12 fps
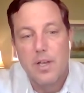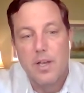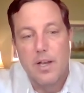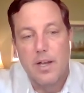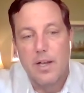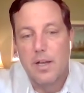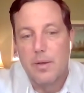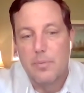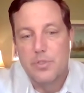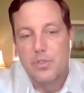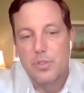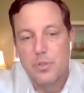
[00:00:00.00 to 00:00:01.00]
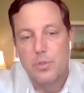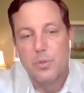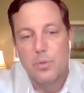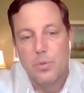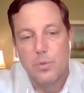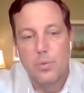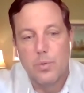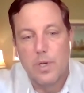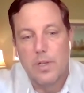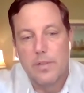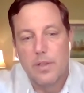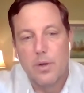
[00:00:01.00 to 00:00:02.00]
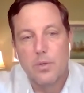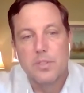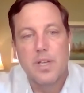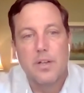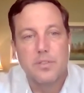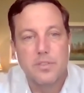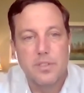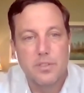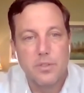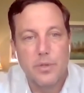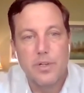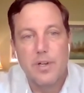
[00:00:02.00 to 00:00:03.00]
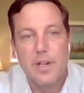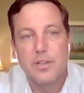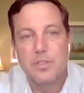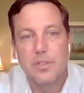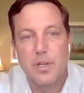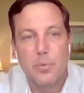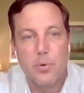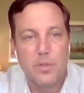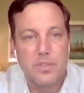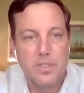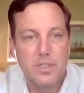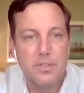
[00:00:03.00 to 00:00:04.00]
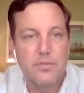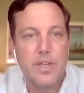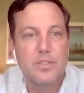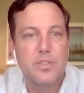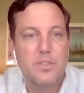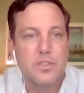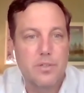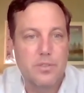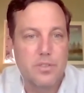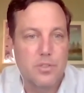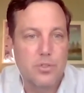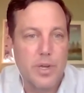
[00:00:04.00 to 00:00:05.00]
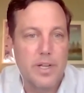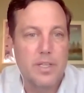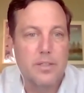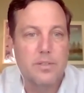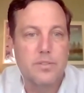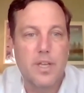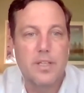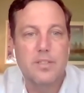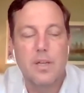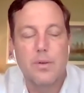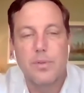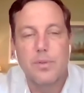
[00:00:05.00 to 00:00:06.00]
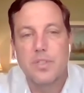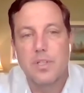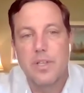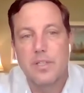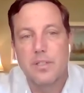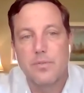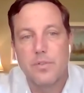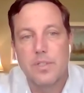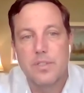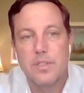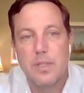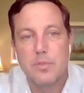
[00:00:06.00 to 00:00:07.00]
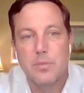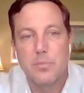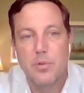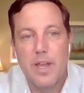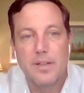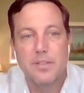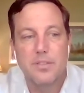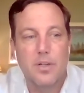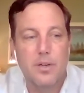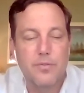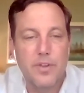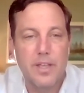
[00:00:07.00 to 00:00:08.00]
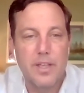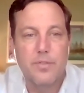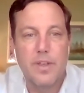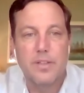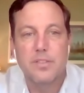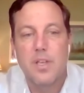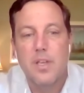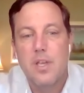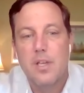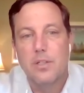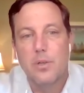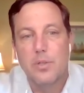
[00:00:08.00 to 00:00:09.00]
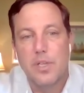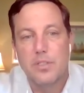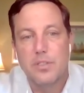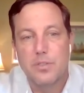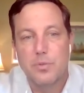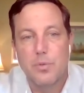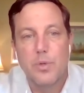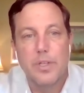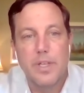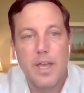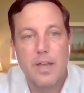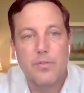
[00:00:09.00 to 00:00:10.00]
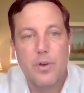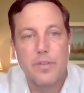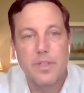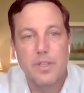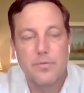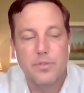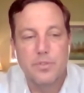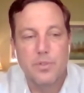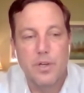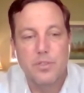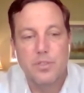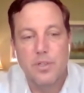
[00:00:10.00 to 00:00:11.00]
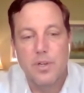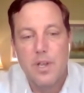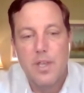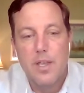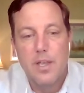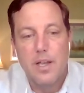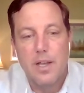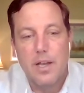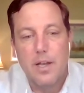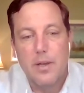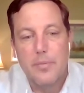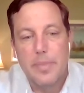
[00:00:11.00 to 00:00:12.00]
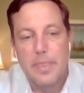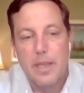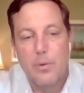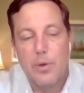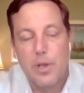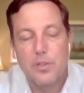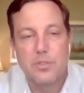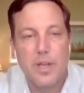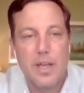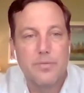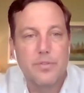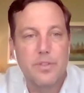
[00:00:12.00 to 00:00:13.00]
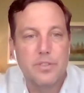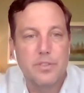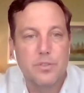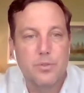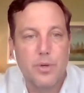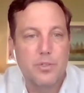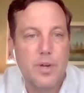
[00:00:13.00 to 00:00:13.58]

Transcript: uh, to uh, the hotels, the two international airports, the convention centers, the training sites that we've selected for the teams to practice in, our Fan Fest locations. We really have all the infrastructure. Um, and we also have this great